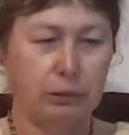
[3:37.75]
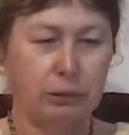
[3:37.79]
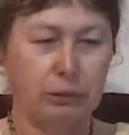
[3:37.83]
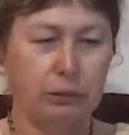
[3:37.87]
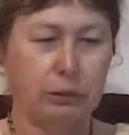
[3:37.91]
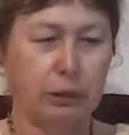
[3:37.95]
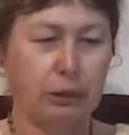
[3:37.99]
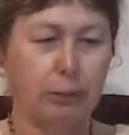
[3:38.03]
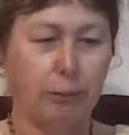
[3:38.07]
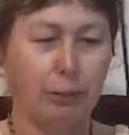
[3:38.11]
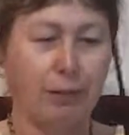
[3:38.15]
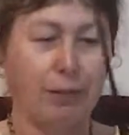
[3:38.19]
It
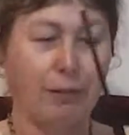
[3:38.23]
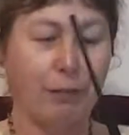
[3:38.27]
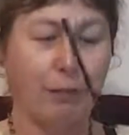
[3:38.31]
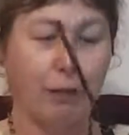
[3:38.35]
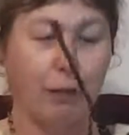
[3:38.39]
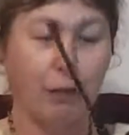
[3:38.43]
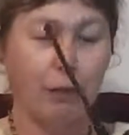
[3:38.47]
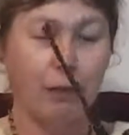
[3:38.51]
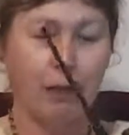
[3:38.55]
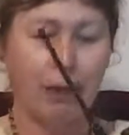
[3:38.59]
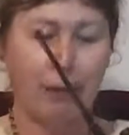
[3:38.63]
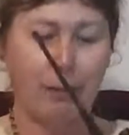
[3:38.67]
doesn't matter if you
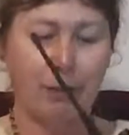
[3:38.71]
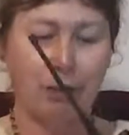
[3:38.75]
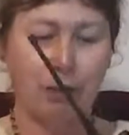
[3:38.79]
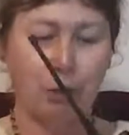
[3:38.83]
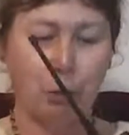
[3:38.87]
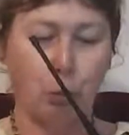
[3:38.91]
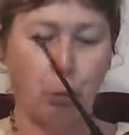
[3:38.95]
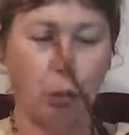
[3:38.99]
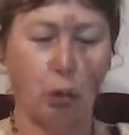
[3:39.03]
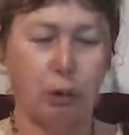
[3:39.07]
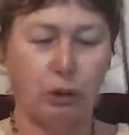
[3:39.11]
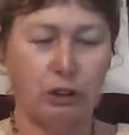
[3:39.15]
don't know how much
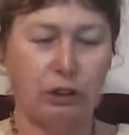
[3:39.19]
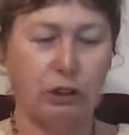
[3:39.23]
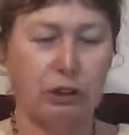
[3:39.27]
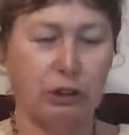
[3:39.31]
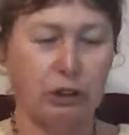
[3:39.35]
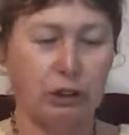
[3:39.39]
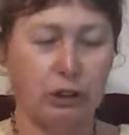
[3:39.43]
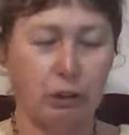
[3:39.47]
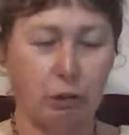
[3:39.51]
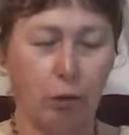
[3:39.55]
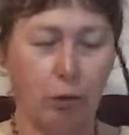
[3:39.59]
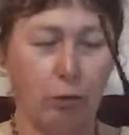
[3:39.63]
a watt is,
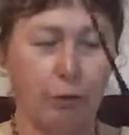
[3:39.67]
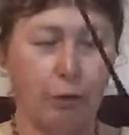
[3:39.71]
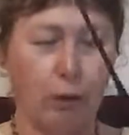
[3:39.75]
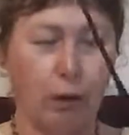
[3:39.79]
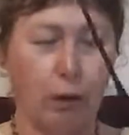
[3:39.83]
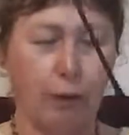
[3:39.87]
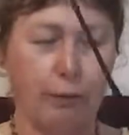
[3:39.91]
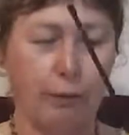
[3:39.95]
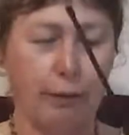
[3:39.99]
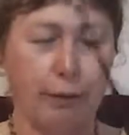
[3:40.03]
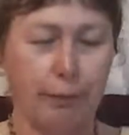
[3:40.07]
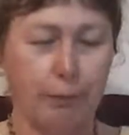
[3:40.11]
it's got
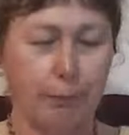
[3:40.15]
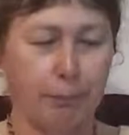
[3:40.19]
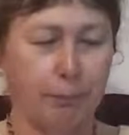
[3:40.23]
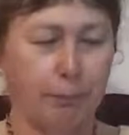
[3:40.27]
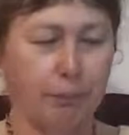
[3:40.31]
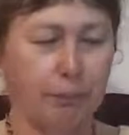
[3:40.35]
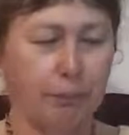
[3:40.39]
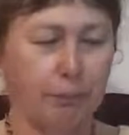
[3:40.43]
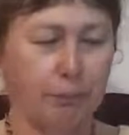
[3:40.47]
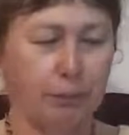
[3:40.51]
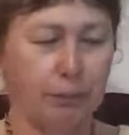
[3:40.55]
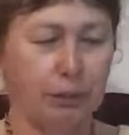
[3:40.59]
5 of them.
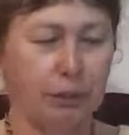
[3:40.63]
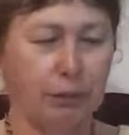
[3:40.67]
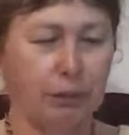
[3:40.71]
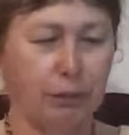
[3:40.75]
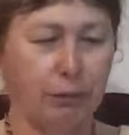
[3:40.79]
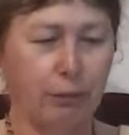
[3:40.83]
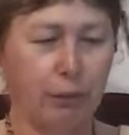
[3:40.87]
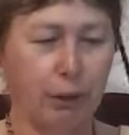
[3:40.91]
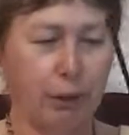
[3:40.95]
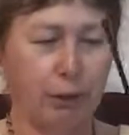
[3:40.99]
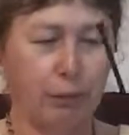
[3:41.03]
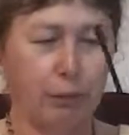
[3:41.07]
So
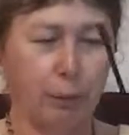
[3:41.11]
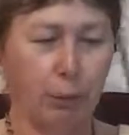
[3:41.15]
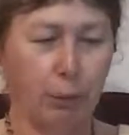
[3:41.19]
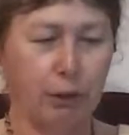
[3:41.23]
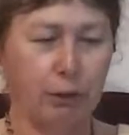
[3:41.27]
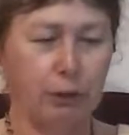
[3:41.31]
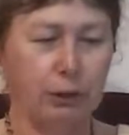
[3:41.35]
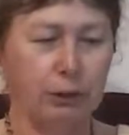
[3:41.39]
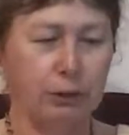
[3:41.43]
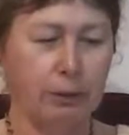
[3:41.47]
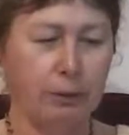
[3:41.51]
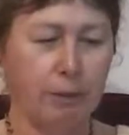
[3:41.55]
5
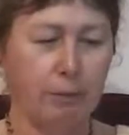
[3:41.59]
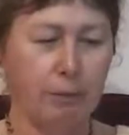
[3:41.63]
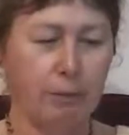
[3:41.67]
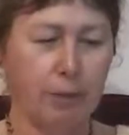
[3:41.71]
watts.